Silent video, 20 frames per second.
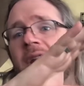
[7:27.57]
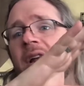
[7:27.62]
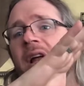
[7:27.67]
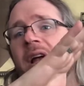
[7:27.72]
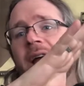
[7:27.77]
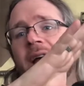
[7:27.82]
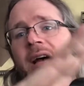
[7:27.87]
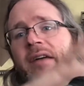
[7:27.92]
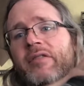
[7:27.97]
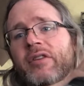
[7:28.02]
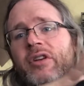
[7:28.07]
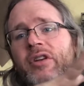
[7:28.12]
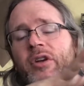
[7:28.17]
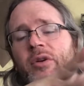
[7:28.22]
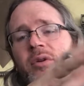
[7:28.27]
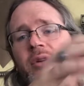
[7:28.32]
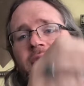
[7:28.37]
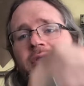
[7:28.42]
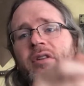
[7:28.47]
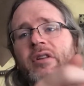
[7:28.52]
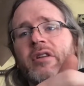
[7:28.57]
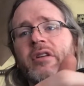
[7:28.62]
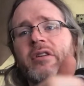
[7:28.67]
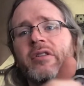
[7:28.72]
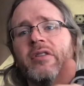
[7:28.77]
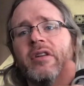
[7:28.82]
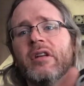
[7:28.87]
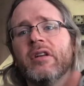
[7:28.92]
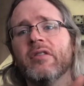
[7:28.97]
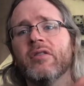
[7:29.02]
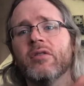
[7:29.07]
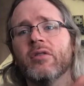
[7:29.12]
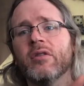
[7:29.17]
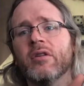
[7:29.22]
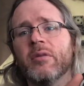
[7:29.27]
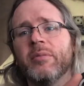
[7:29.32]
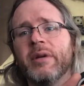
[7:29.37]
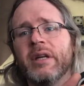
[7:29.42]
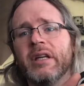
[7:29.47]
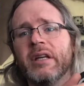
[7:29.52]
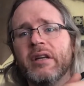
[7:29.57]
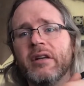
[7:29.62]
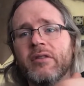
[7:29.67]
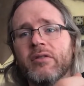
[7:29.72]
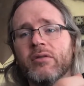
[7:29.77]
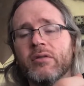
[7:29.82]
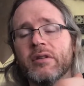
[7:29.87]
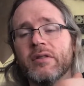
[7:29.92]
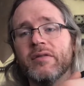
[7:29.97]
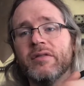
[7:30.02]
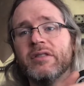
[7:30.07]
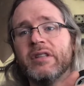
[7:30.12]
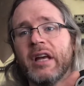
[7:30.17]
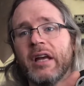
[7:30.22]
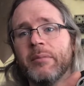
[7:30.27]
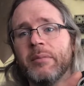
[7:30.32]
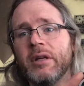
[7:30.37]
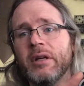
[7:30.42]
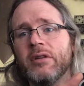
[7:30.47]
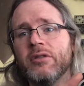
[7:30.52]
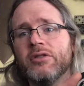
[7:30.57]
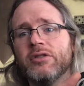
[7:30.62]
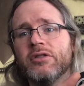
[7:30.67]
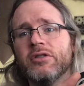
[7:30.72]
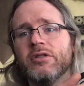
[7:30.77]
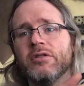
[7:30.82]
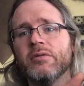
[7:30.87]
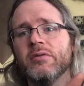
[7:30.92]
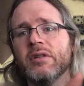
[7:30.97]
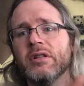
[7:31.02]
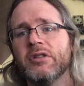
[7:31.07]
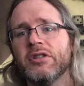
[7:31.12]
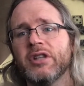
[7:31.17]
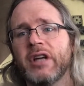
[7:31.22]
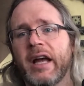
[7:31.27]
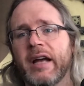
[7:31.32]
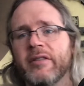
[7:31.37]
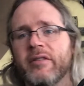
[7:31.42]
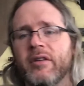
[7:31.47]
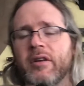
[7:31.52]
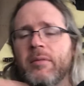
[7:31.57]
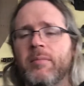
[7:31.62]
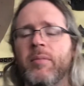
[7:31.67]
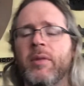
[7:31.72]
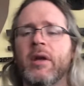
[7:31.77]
and I haven't noticed that there's been any sort of damage to the chassis.